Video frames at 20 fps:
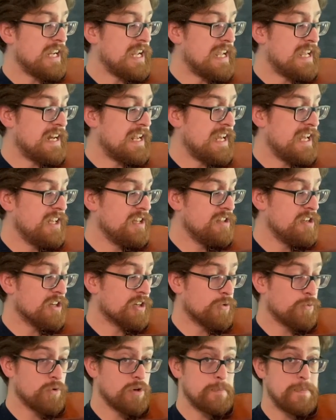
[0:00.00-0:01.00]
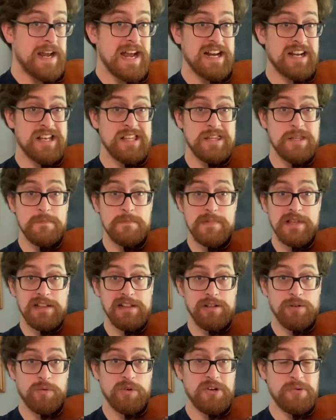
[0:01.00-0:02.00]
And hey, look, we're back in the
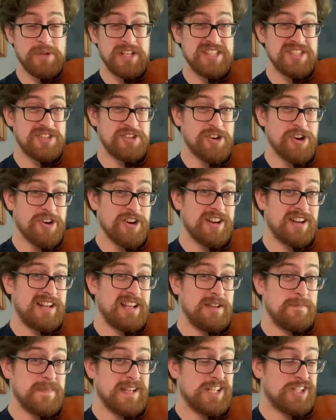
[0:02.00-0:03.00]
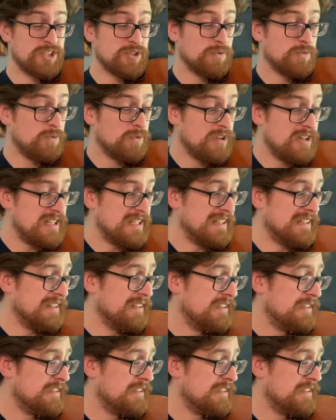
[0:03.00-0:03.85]
middle where we started in measure 1.